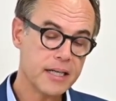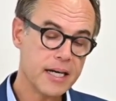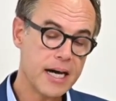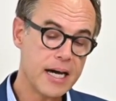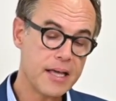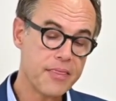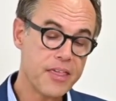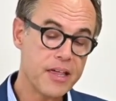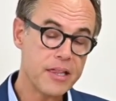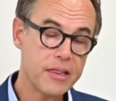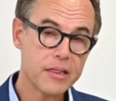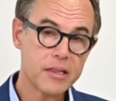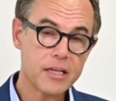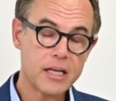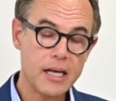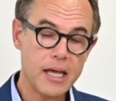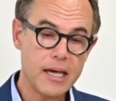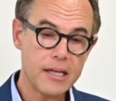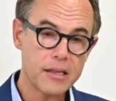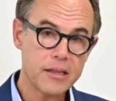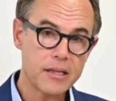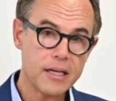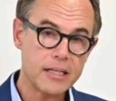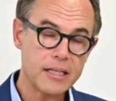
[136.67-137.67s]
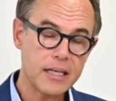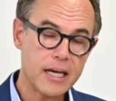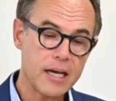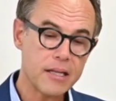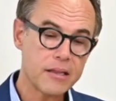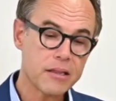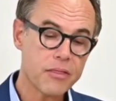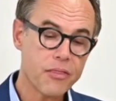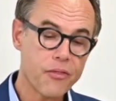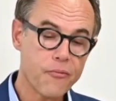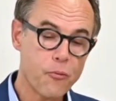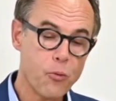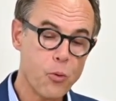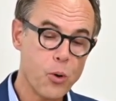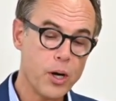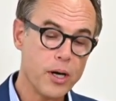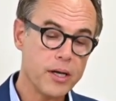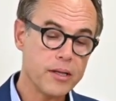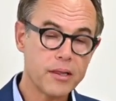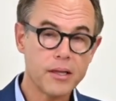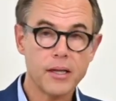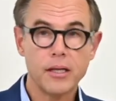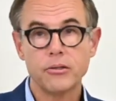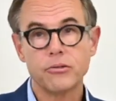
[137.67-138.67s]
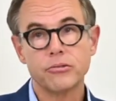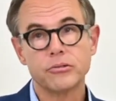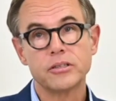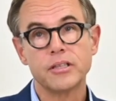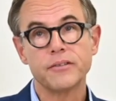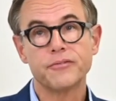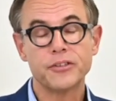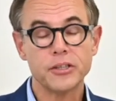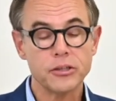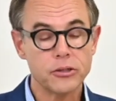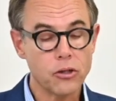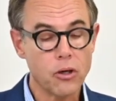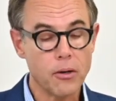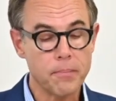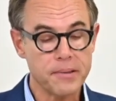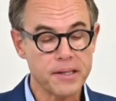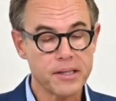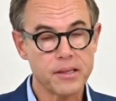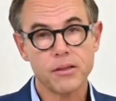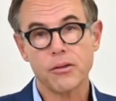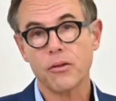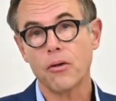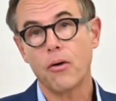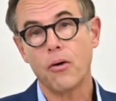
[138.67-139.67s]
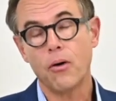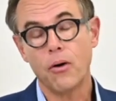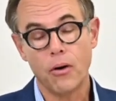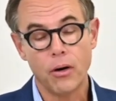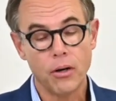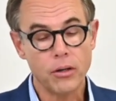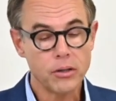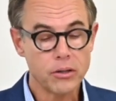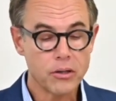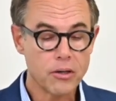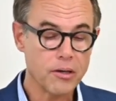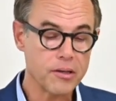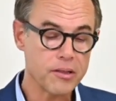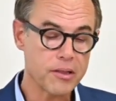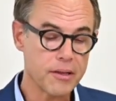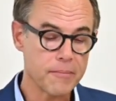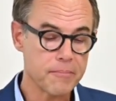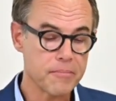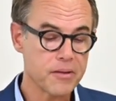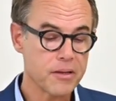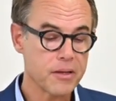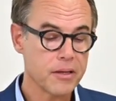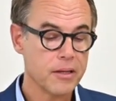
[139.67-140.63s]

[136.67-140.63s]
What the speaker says: And this clustered us the words into different topics or concepts.